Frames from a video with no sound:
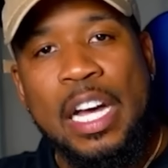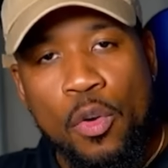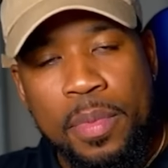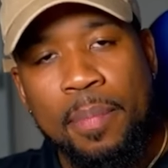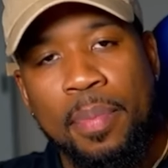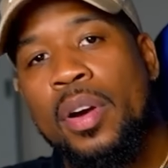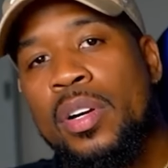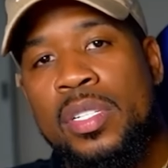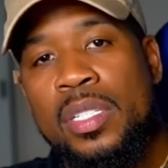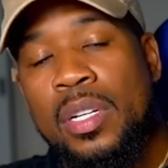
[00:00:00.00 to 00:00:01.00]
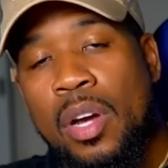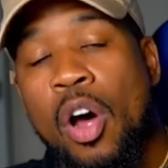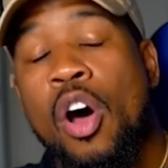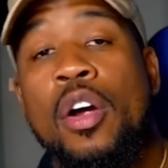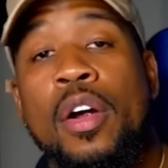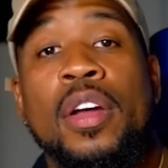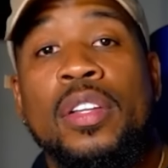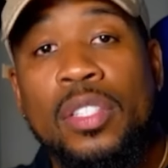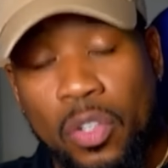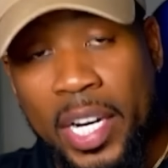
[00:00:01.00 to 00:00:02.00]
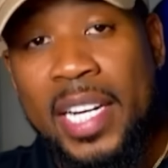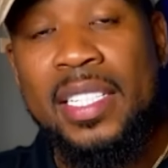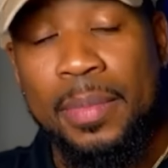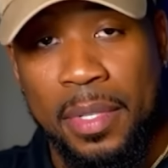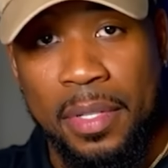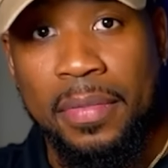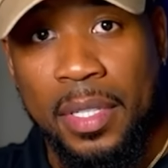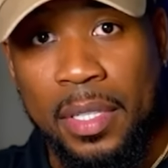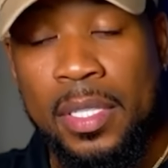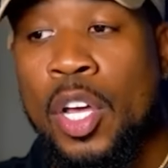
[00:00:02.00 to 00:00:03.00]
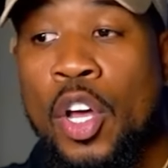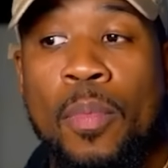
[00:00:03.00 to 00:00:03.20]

that would be purging are the crazy motherfuckers.